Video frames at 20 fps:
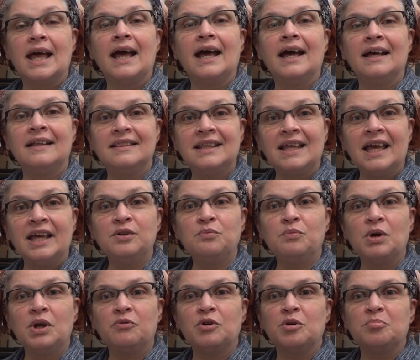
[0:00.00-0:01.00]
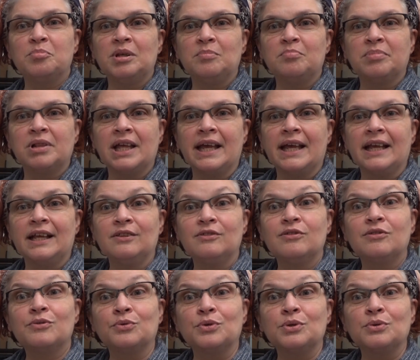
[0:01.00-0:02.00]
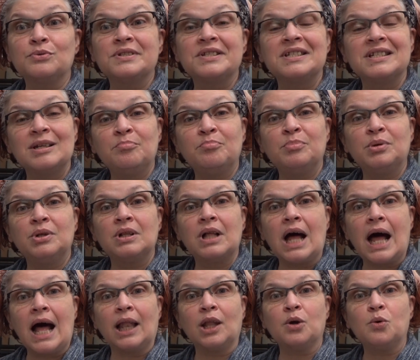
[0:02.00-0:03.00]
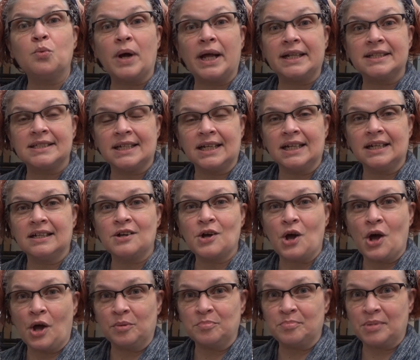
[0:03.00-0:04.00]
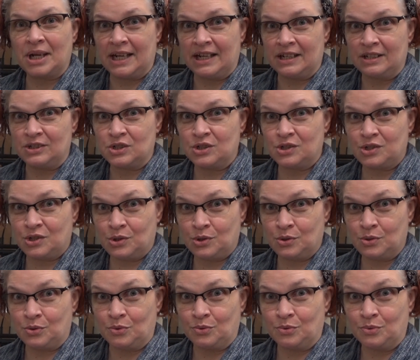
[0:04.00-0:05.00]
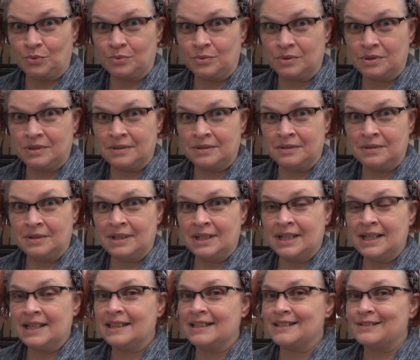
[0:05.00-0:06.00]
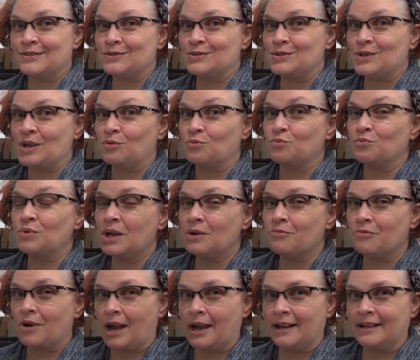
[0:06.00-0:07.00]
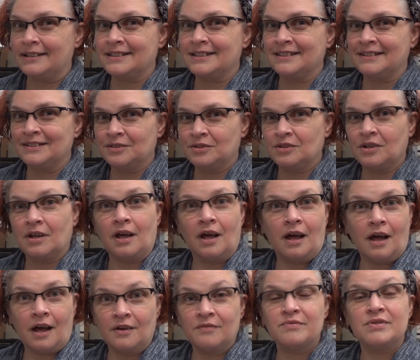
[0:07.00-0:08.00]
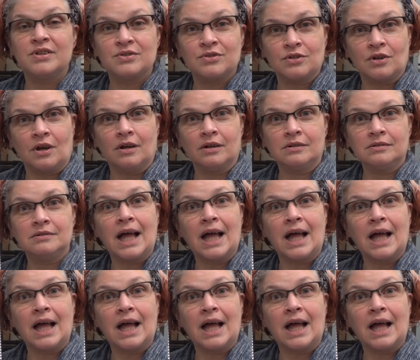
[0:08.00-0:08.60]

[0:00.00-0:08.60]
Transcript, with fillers: and then we will be playing through Simple Alouette on page 2. This is a rewrite of the song